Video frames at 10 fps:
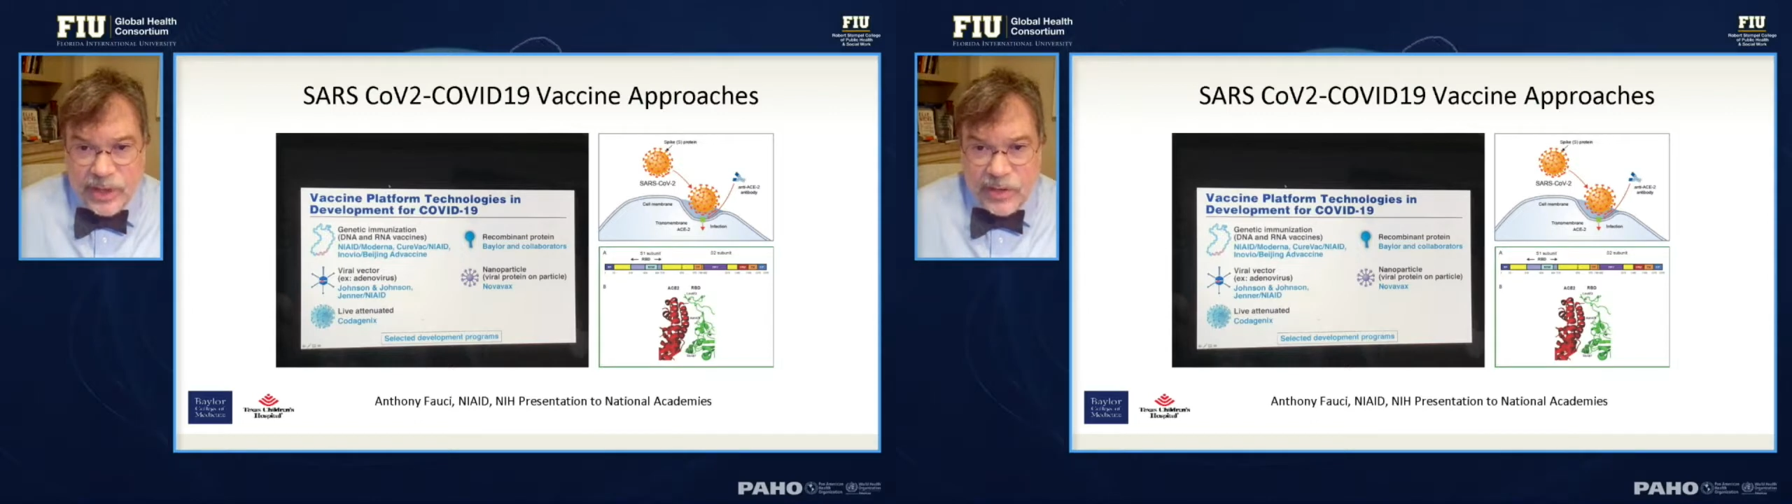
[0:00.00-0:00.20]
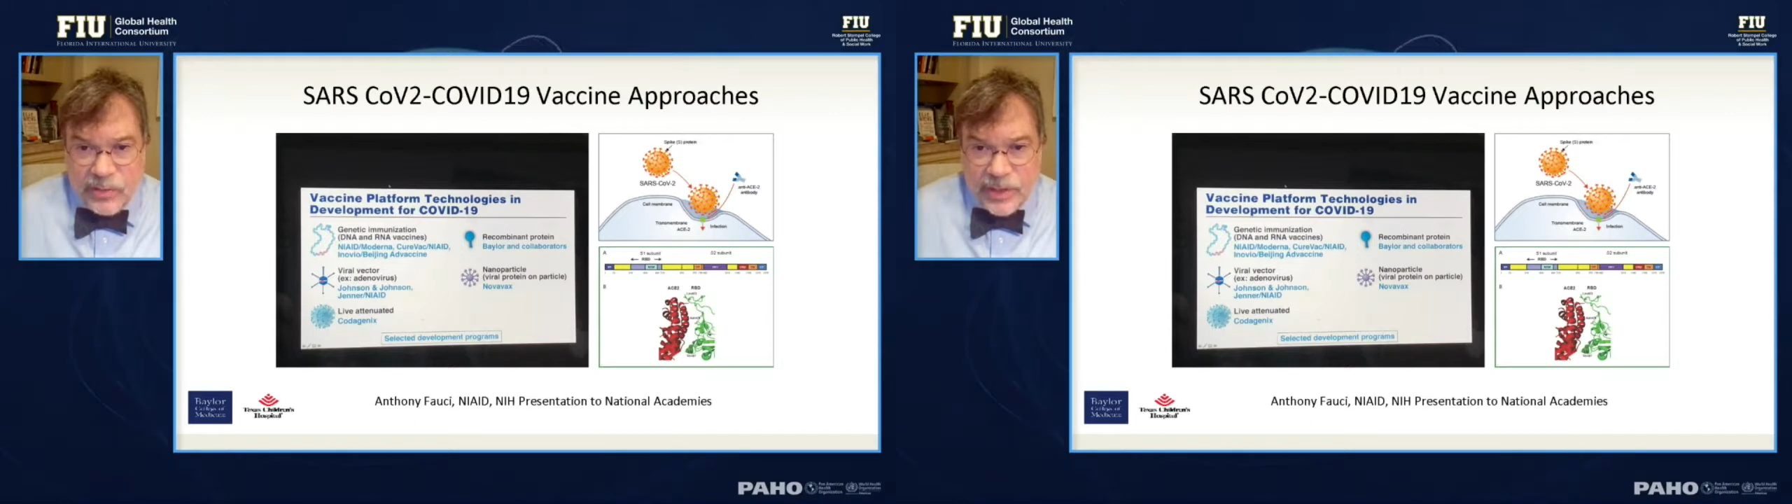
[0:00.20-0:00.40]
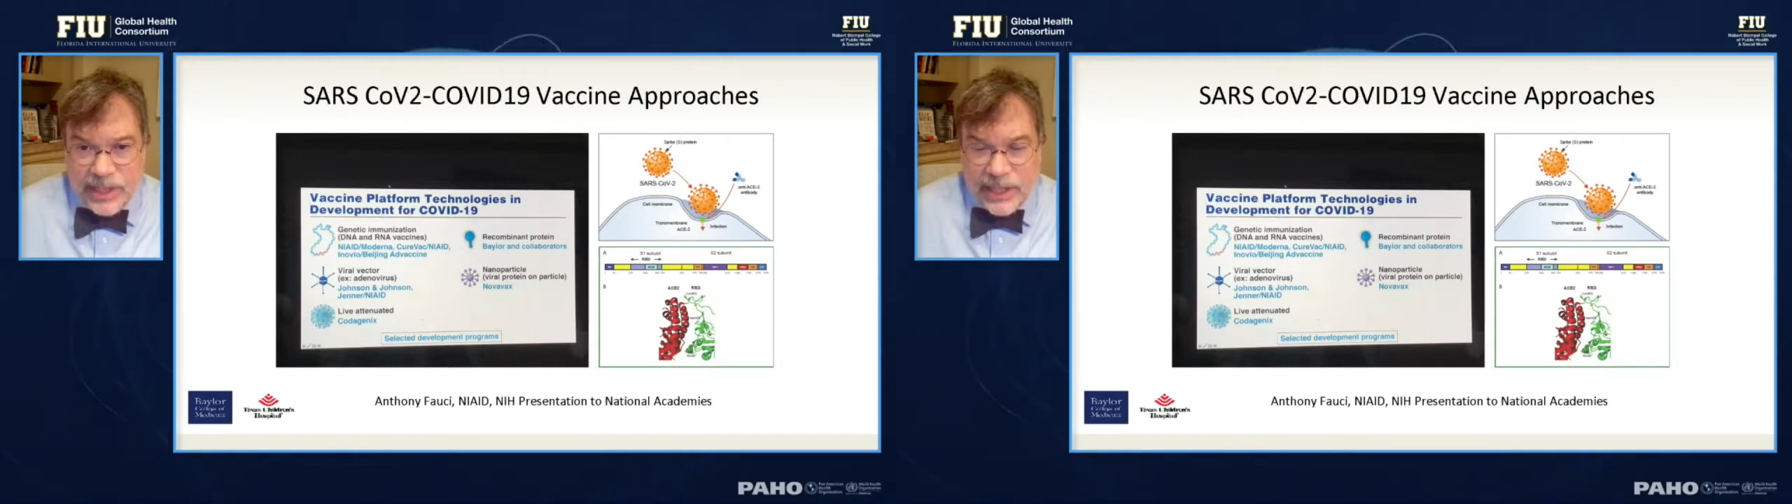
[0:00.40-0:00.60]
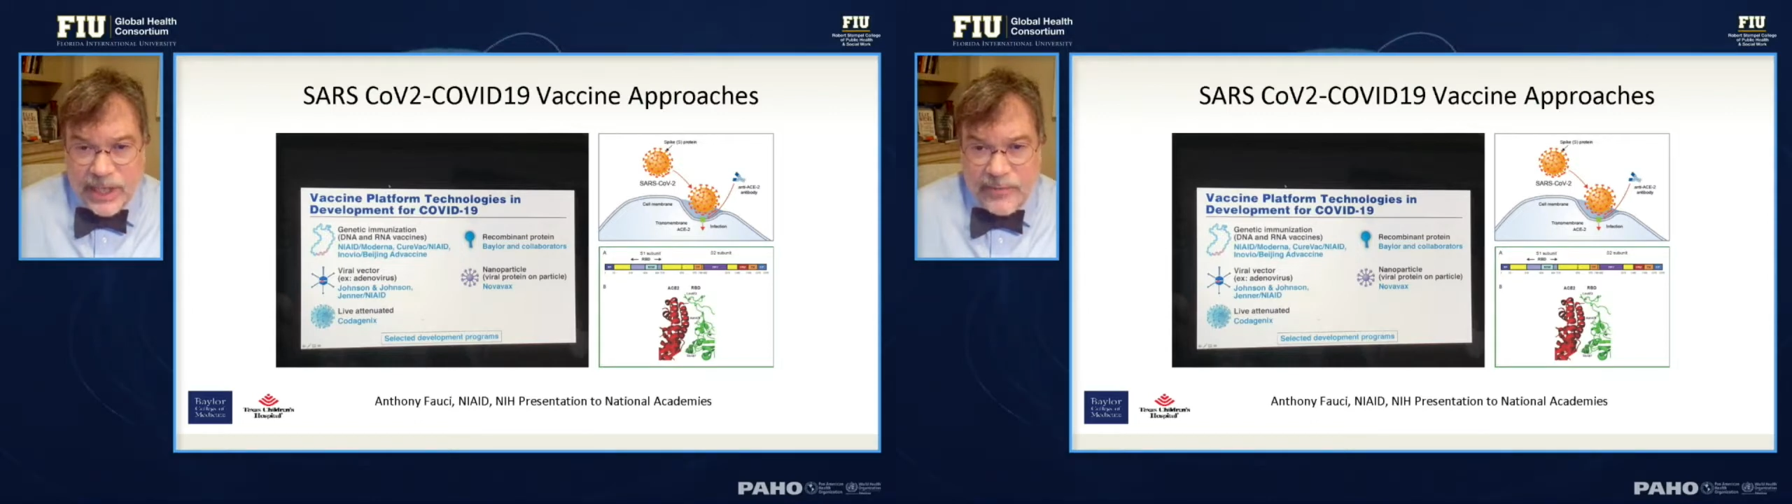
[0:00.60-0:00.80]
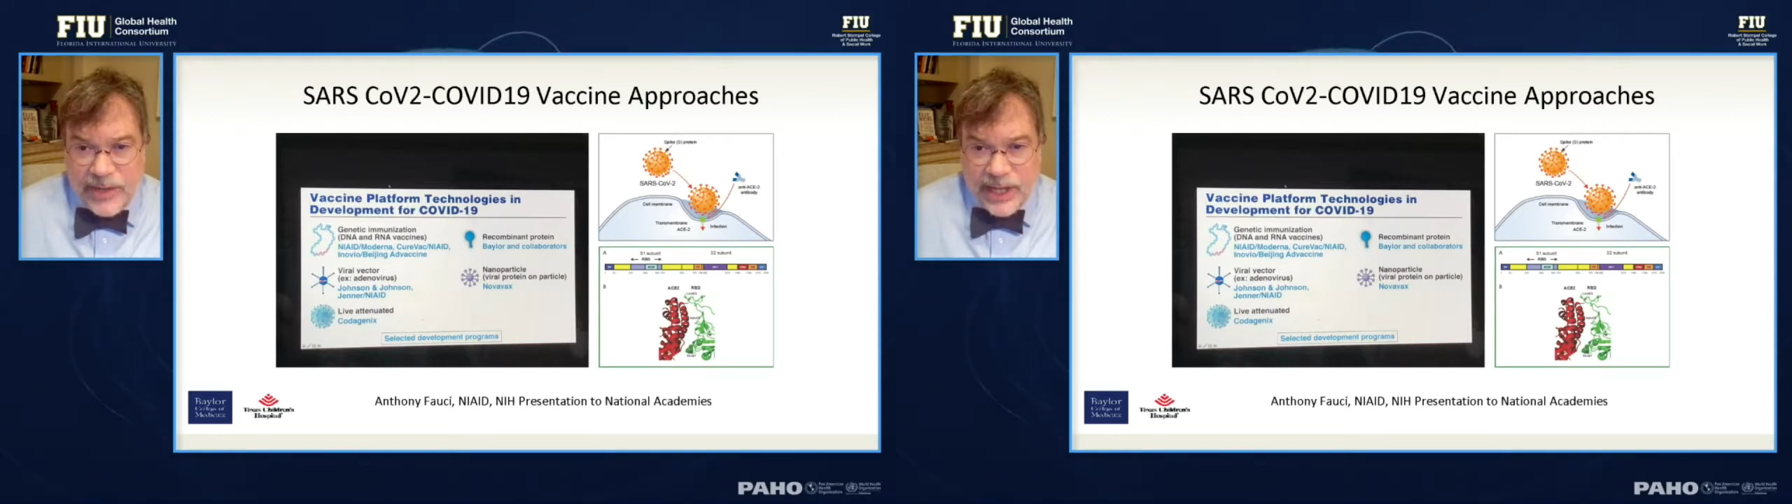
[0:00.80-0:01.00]
working
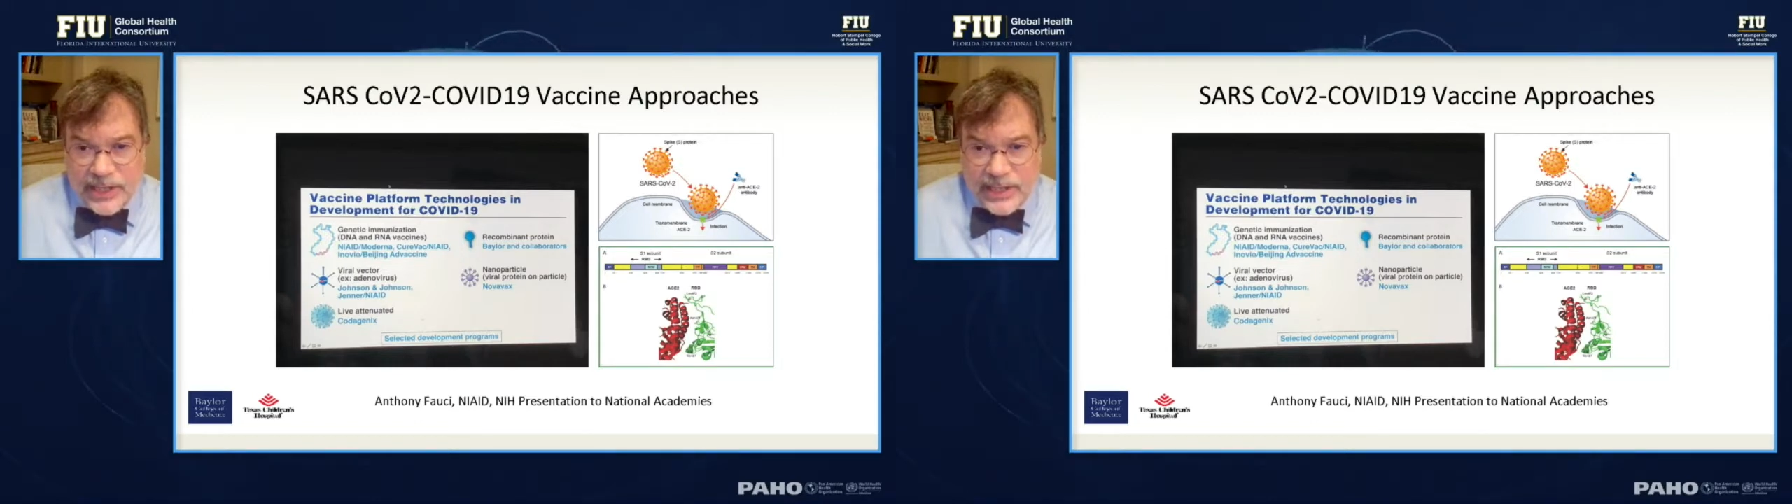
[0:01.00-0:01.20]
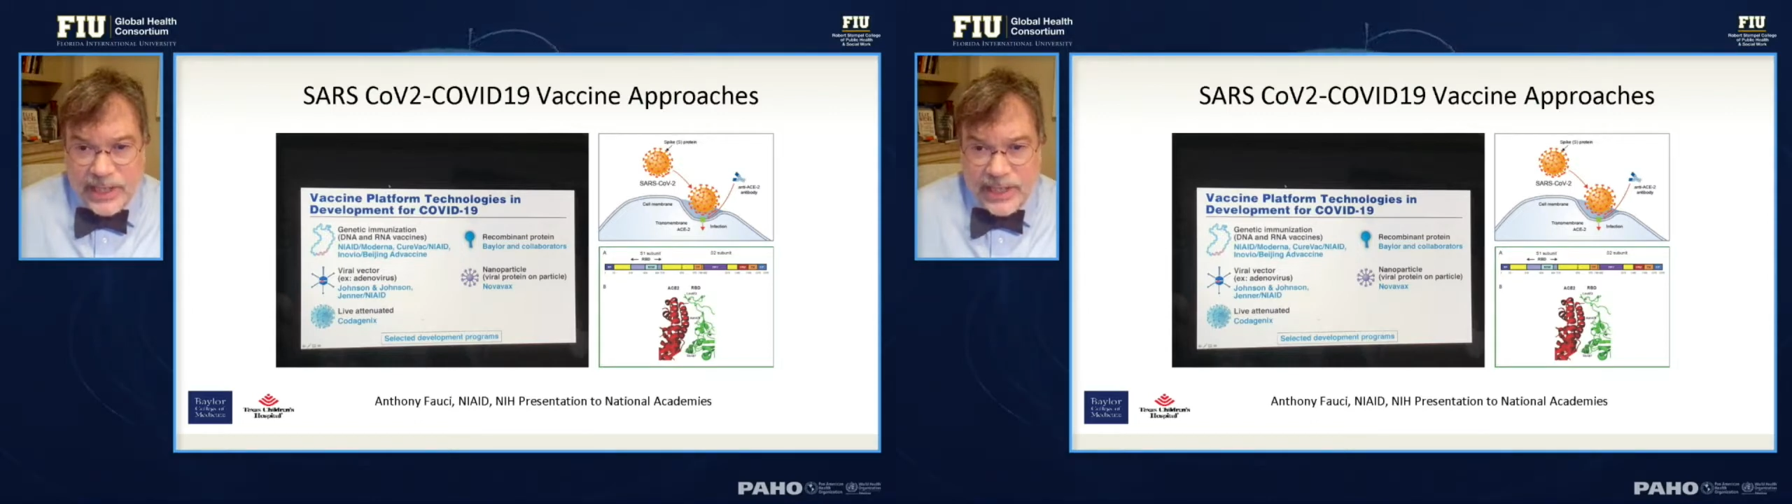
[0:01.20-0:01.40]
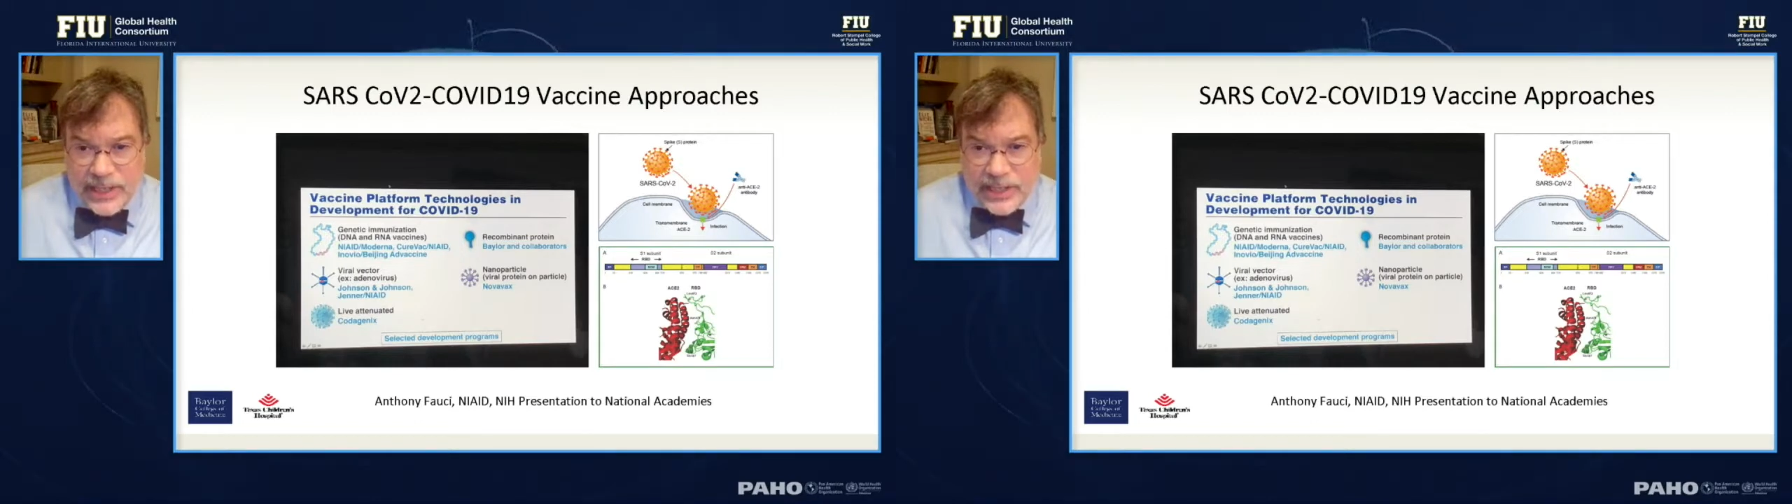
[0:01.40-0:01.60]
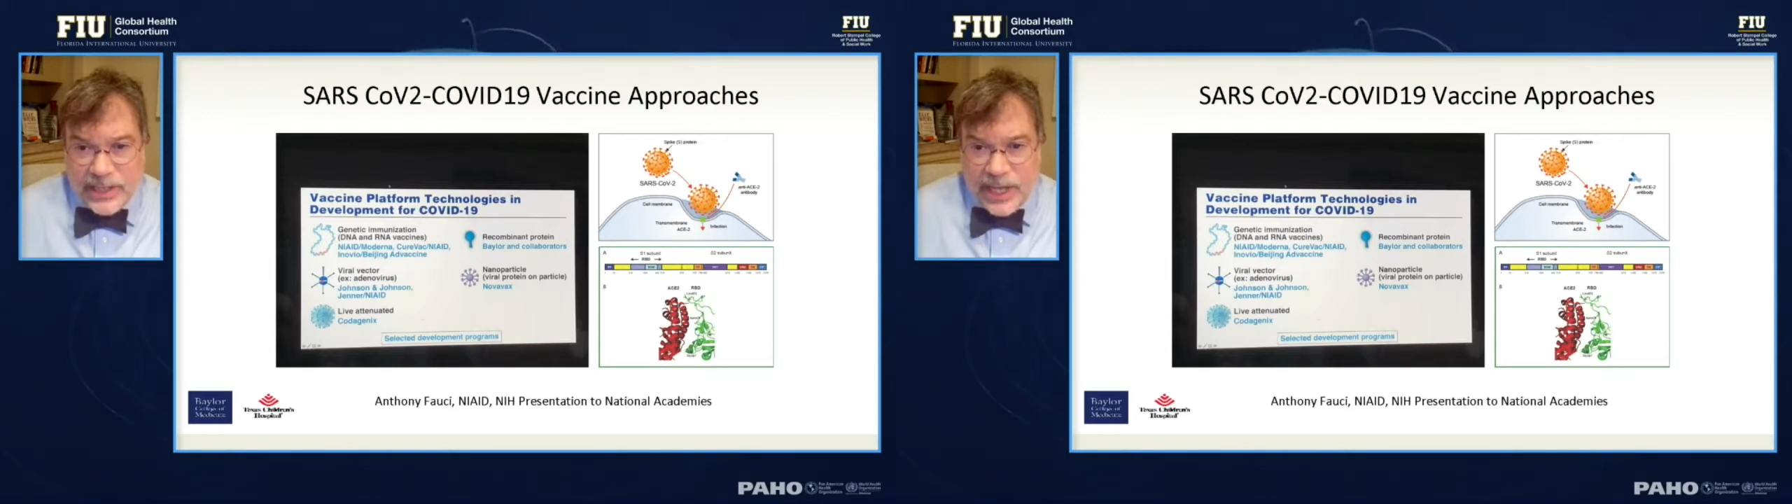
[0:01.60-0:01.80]
on vaccines.